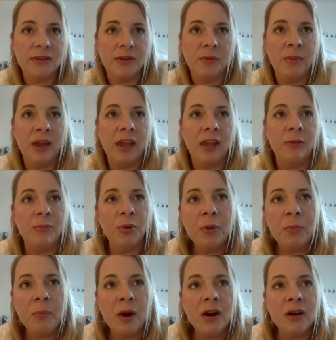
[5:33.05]
They were making
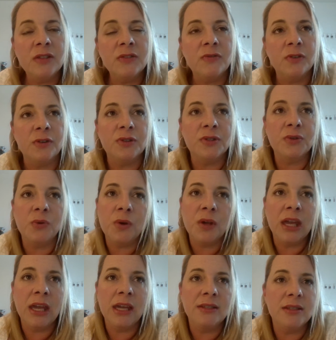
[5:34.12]
bookmarks for school
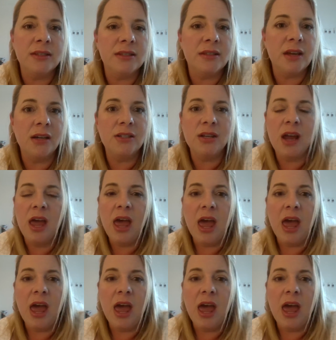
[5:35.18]
kids and such,